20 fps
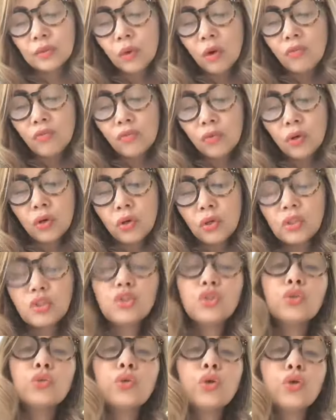of
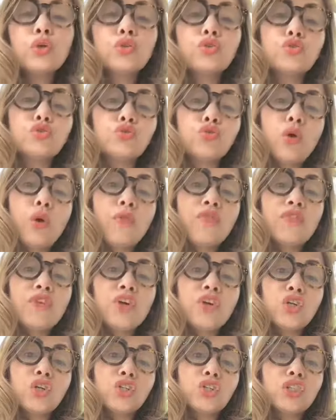course you go into a
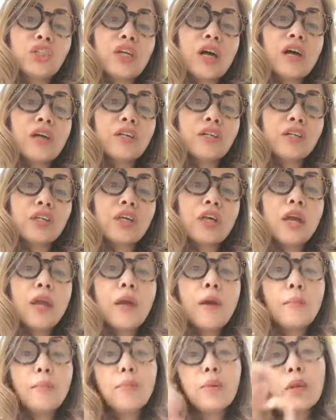very sunny
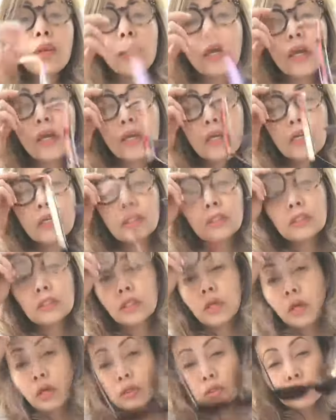place
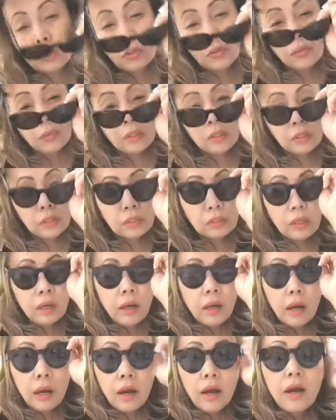so we need
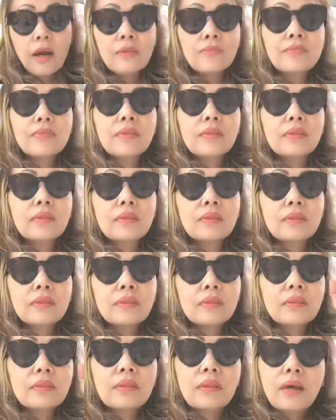a
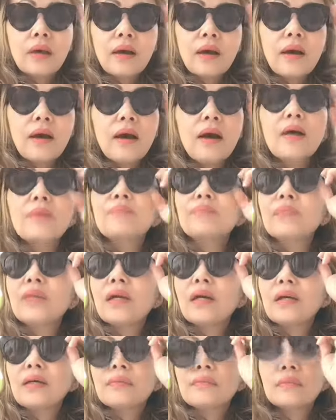um,
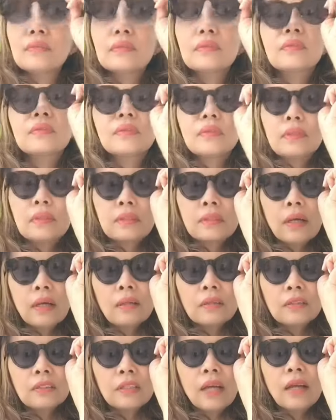um,
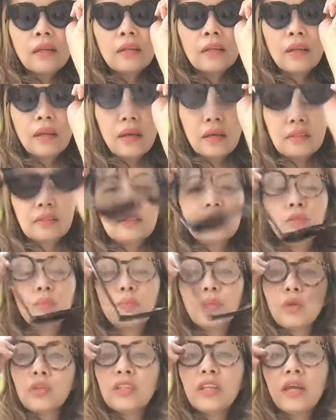sun sunglass to
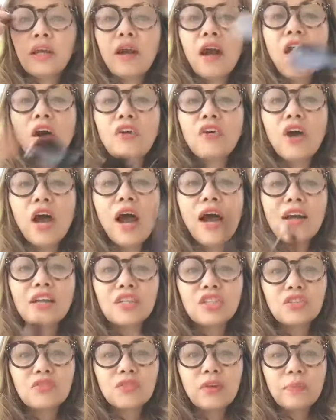protect our
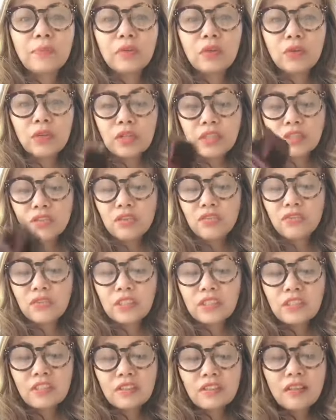eyes from the rays of
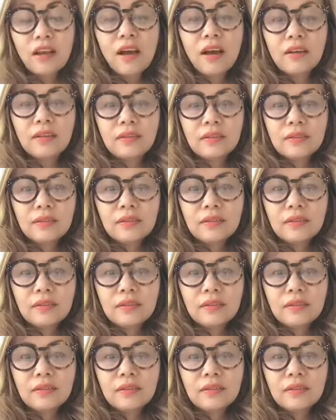the sun